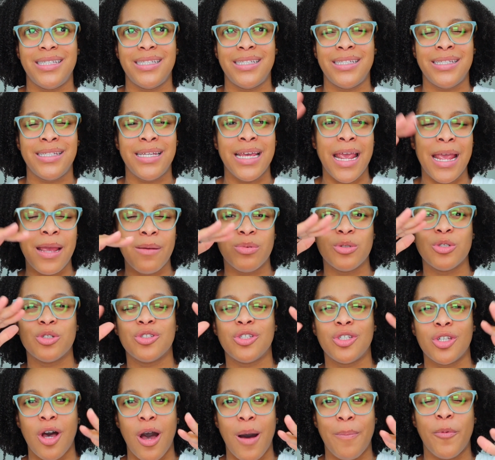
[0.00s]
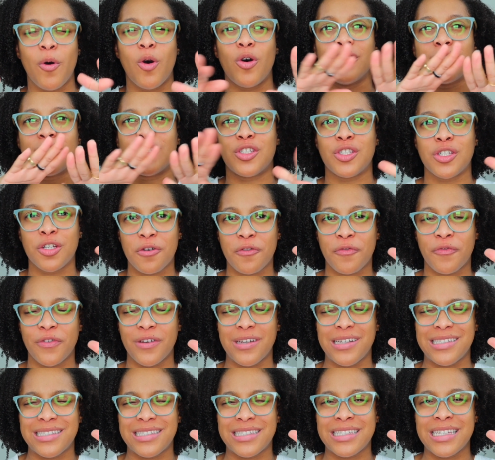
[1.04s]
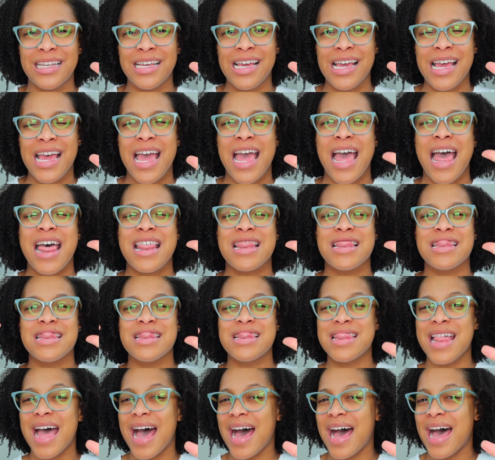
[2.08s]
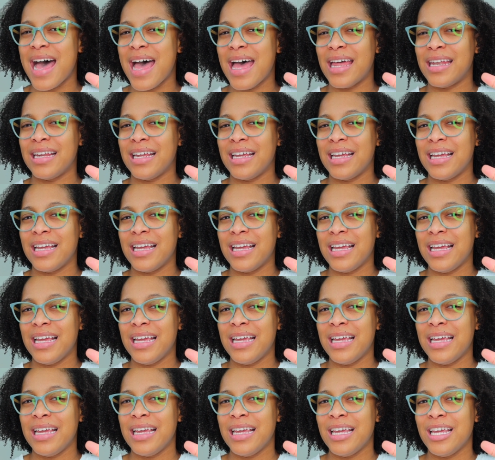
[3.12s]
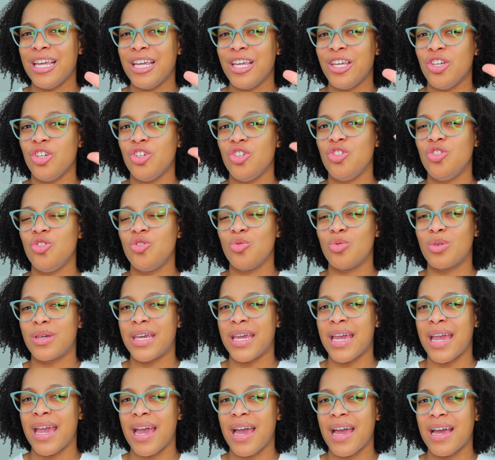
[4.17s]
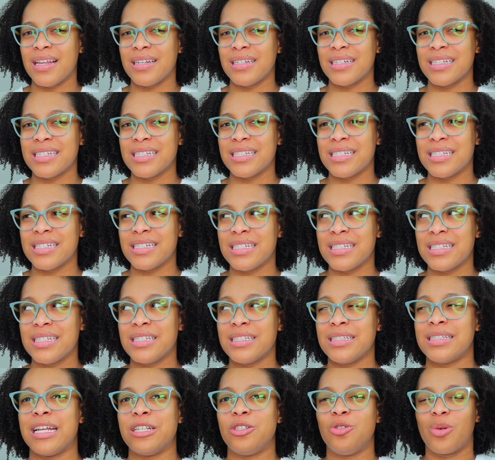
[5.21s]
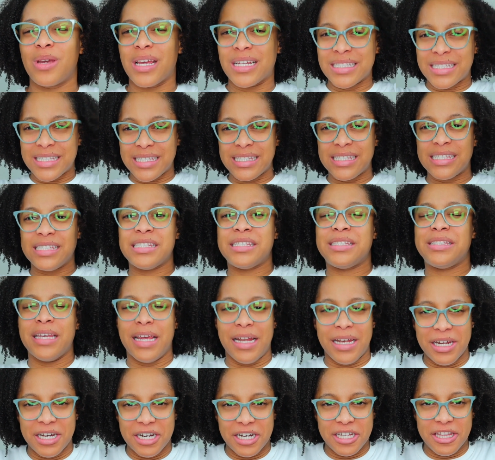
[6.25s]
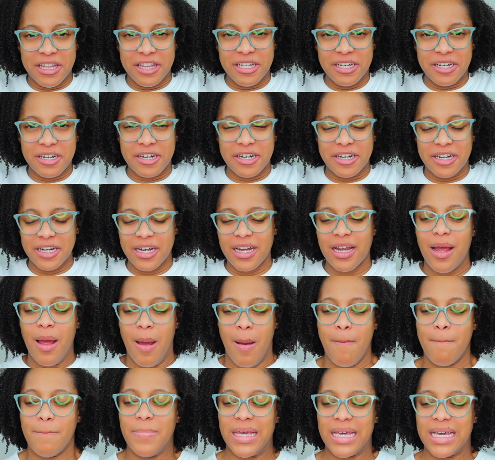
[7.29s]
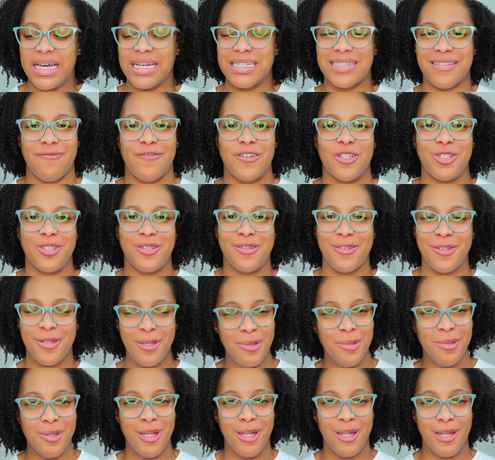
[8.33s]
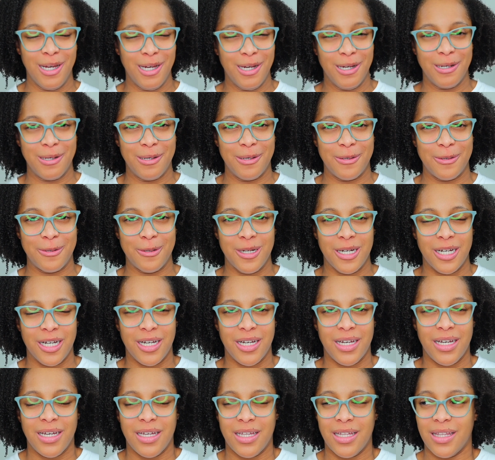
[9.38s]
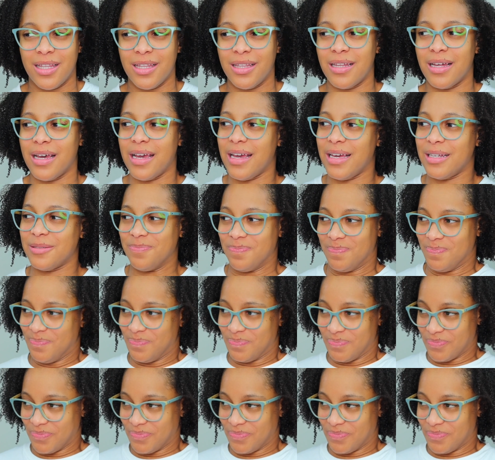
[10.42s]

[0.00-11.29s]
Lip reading: tabletop or a surface that you can sit under, because if it's too low, then